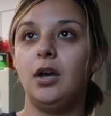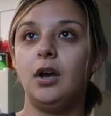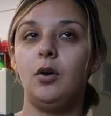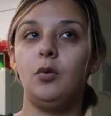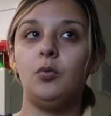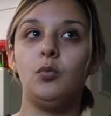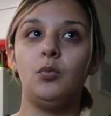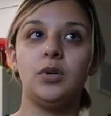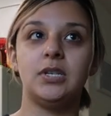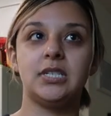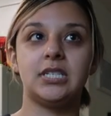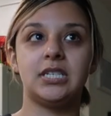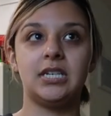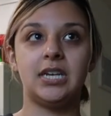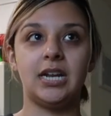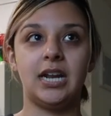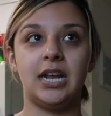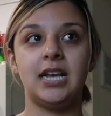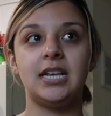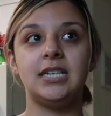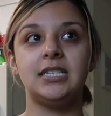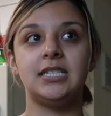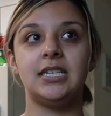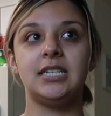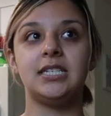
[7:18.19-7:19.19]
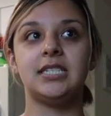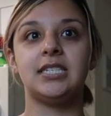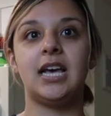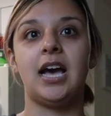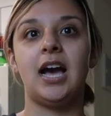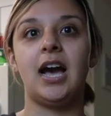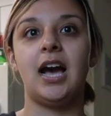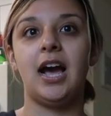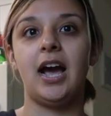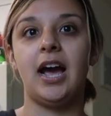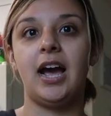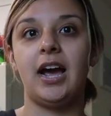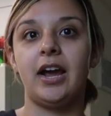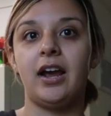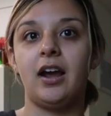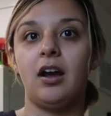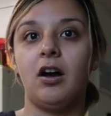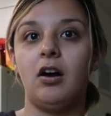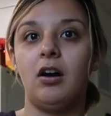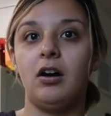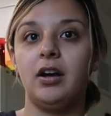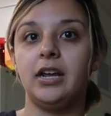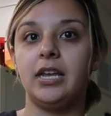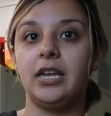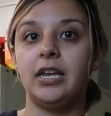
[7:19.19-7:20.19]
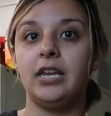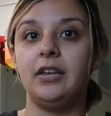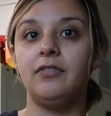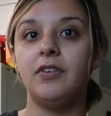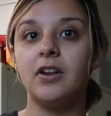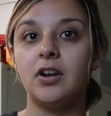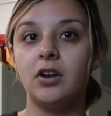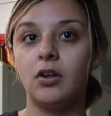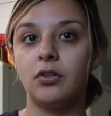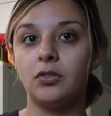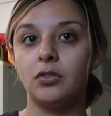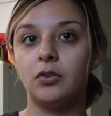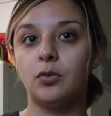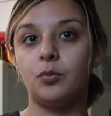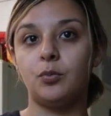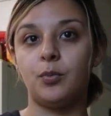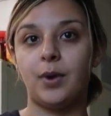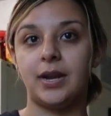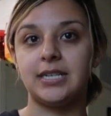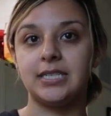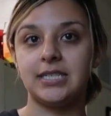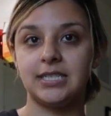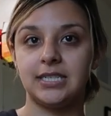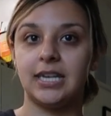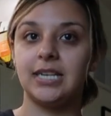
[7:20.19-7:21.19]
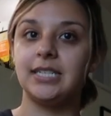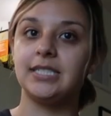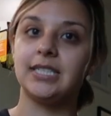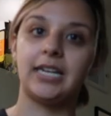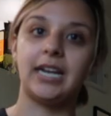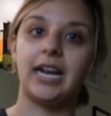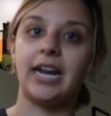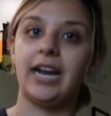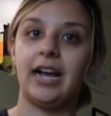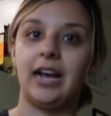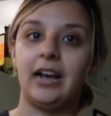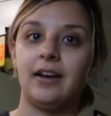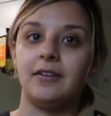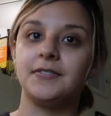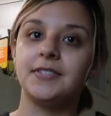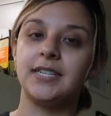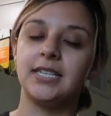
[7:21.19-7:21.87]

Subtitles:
And what's nice is that even on the rest days that I have,